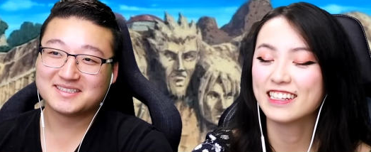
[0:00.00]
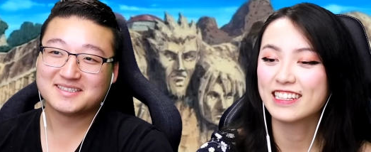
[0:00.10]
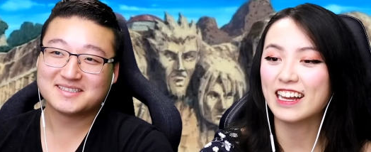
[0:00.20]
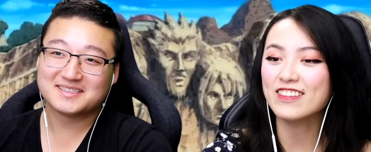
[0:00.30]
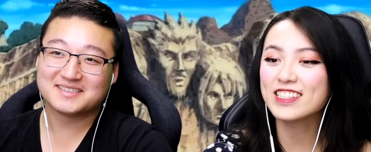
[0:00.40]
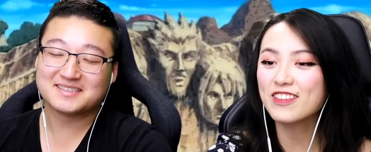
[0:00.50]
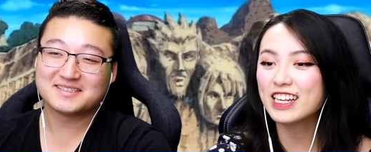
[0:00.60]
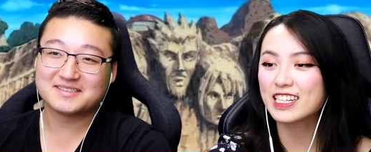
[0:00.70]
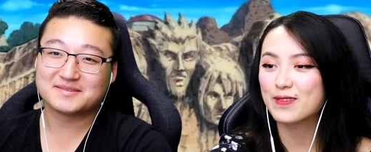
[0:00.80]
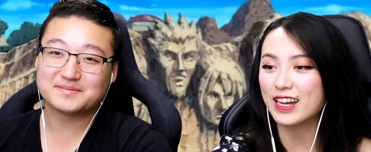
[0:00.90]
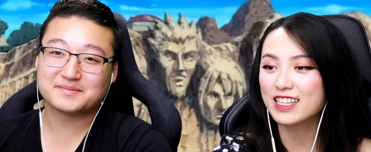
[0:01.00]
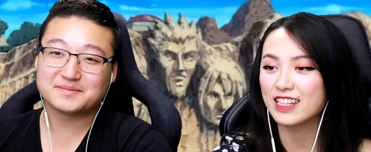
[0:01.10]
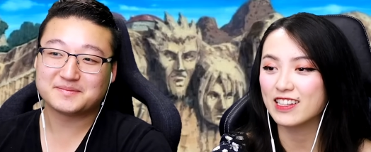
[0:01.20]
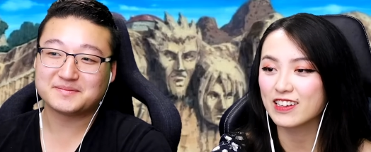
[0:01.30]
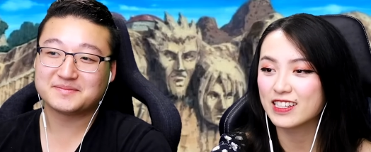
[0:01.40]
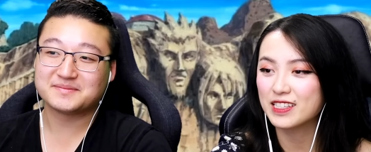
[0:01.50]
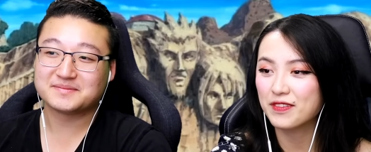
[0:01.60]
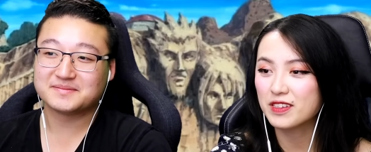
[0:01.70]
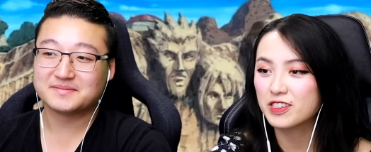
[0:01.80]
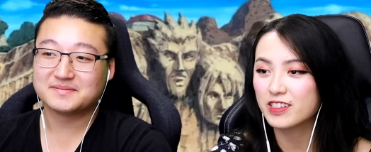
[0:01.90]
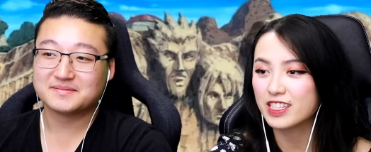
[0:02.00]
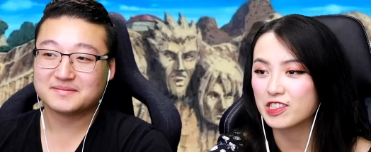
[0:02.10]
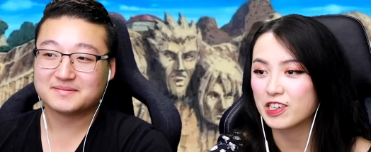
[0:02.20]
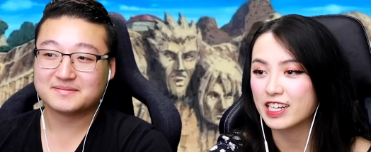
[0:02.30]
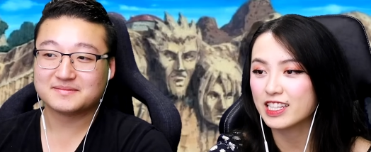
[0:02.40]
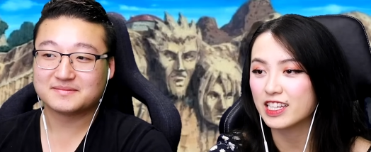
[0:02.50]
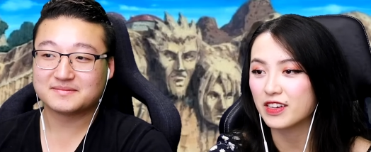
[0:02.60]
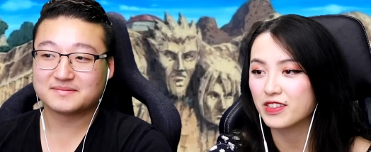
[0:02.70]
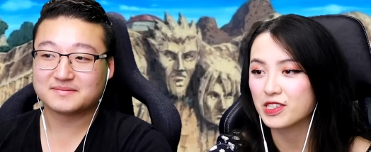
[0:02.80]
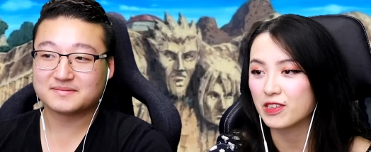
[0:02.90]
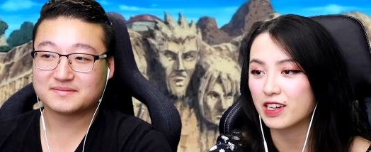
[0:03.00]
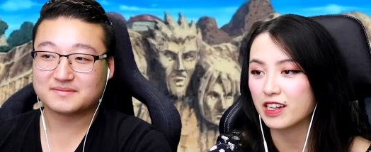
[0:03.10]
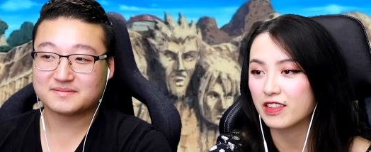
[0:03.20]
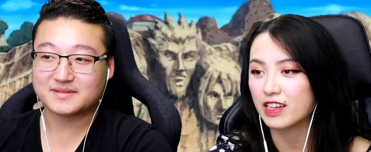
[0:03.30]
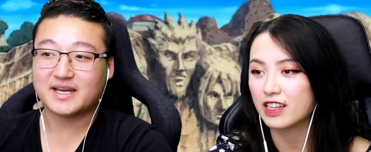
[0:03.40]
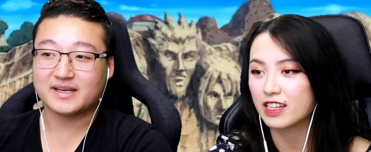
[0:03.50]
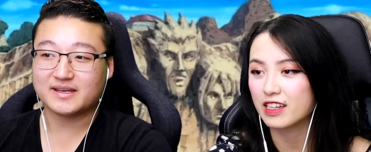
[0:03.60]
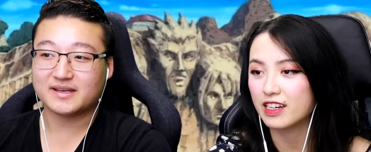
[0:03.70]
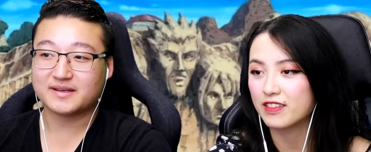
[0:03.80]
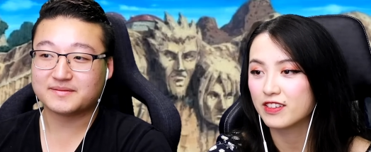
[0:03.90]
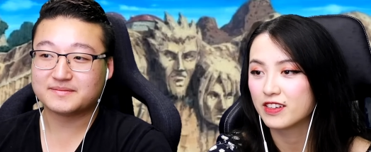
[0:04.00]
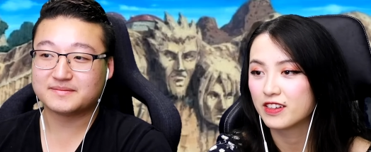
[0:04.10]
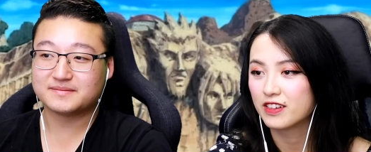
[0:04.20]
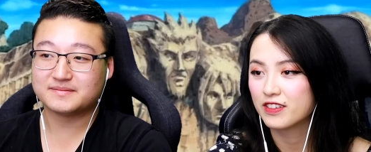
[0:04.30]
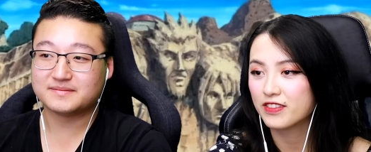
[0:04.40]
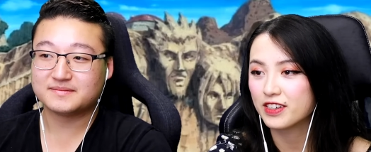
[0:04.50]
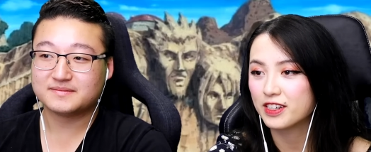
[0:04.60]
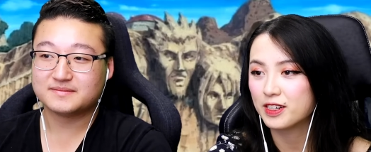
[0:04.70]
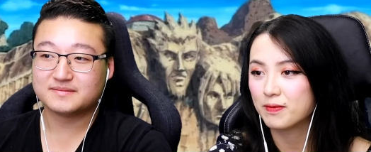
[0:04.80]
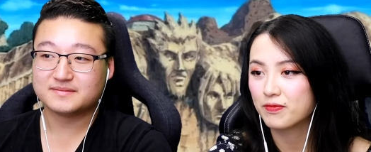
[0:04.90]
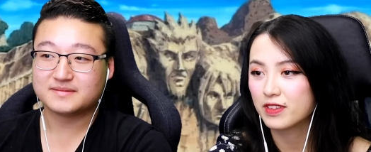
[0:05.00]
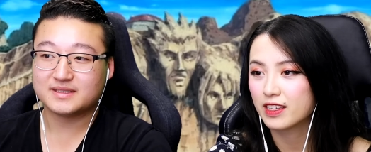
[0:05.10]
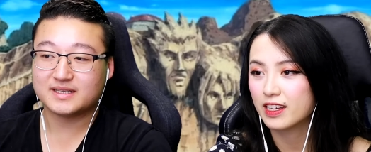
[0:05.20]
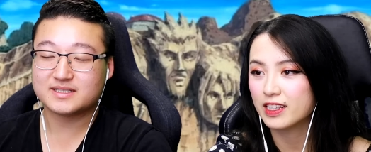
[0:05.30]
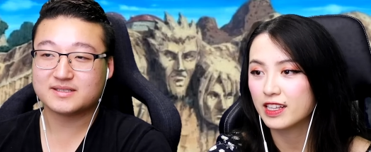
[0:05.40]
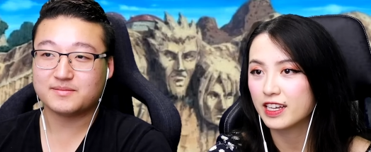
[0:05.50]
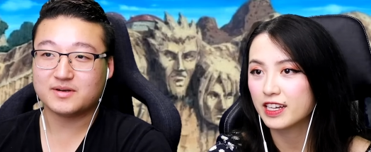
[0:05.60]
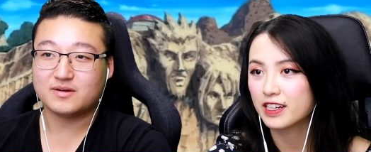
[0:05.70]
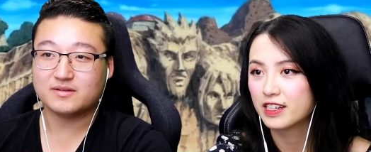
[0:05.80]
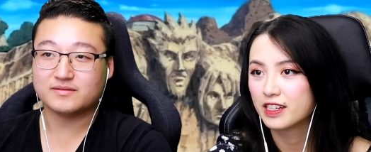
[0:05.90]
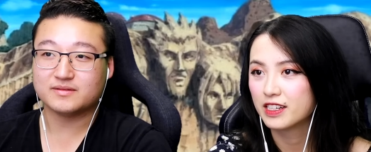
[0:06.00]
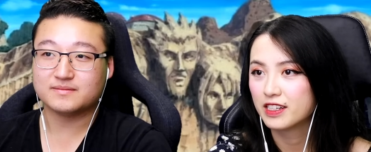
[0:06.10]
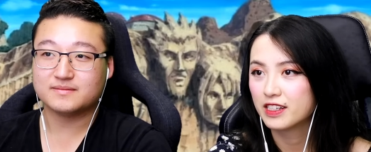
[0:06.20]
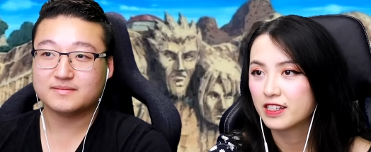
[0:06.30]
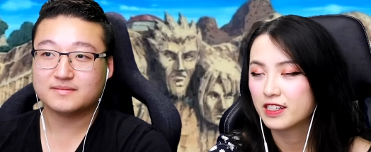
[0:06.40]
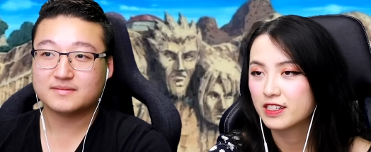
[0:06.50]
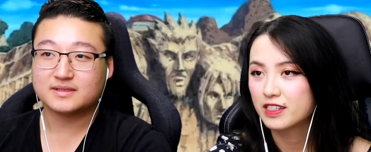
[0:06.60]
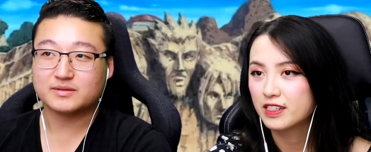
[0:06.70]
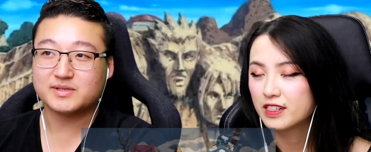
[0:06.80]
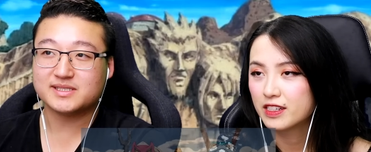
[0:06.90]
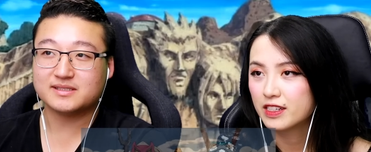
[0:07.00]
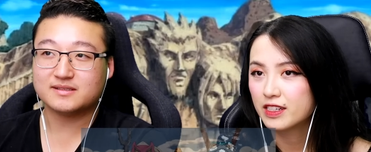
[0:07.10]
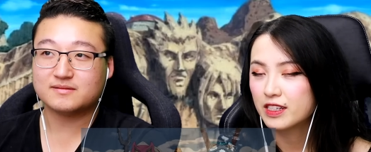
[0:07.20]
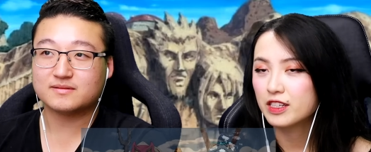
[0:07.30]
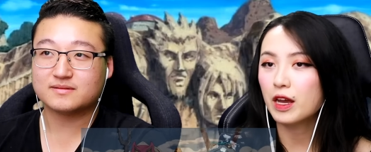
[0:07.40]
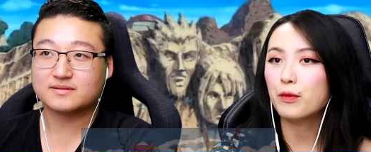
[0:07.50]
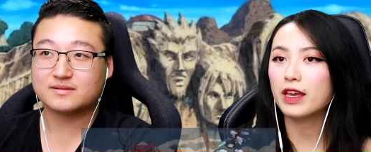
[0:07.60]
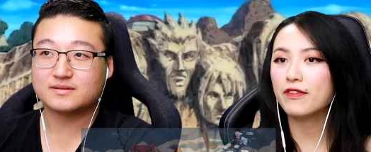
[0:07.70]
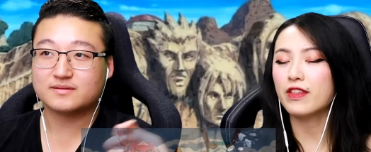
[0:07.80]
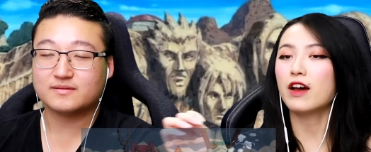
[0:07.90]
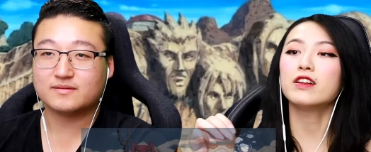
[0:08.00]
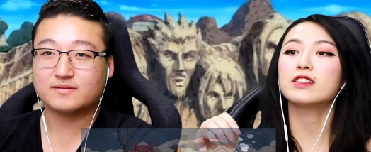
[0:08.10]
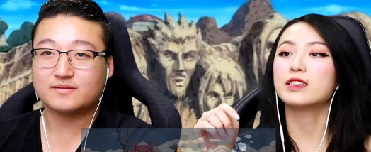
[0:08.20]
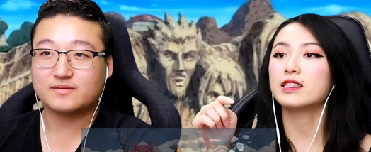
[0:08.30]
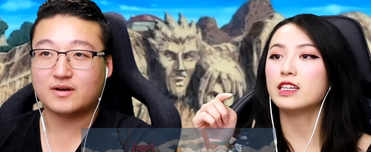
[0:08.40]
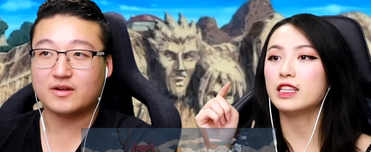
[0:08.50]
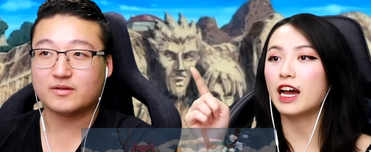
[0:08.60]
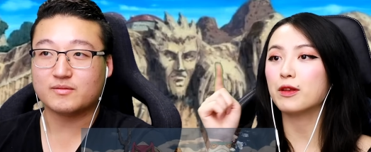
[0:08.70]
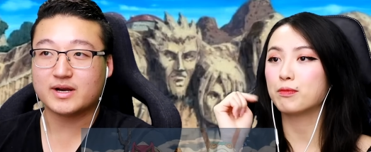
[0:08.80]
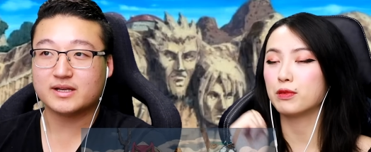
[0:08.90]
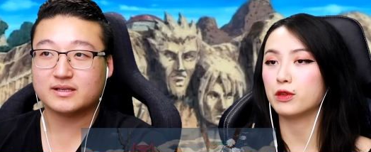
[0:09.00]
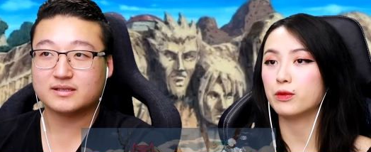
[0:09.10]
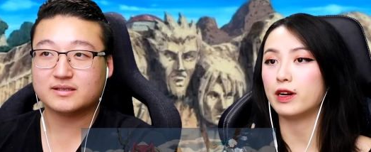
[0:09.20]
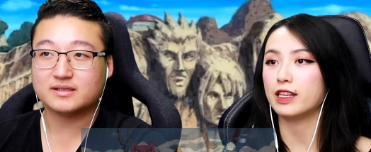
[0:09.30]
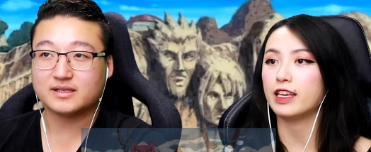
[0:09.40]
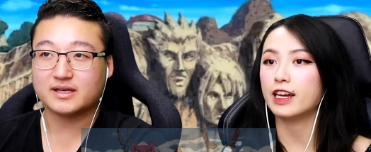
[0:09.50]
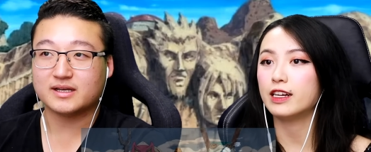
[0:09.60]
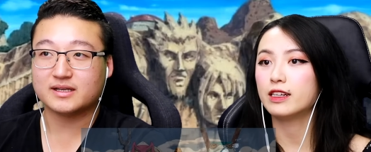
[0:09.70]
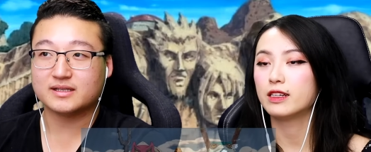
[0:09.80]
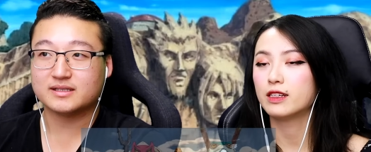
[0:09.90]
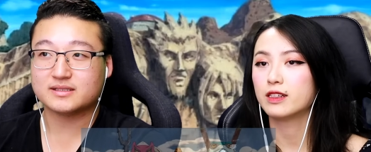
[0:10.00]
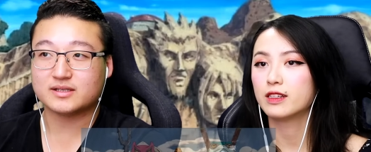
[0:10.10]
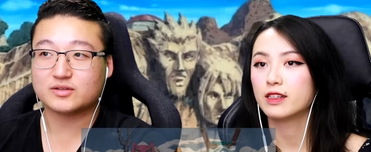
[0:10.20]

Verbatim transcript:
Speaker 1: that was so unexpected though, because even during the training, they never showed anything. Yeah, like yeah, for him. and like
Speaker 2: all of them. Did we see them? Yeah,
Speaker 1: we've not seen that right? blue one yeah, yet.
Speaker 2: That